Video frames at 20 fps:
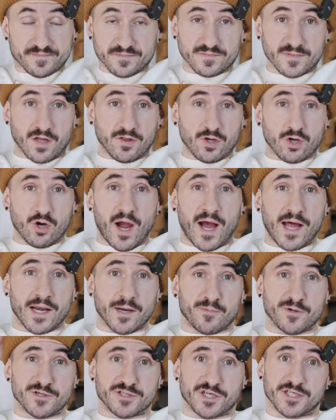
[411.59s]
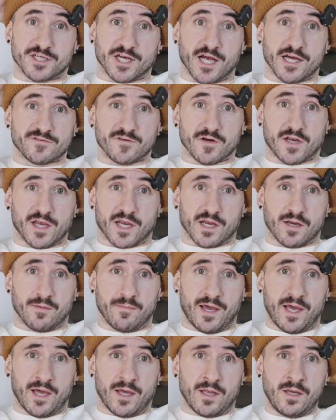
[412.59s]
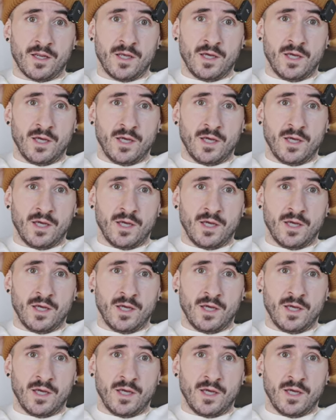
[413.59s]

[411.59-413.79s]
Another grind, appreciate you guys for kicking it, man.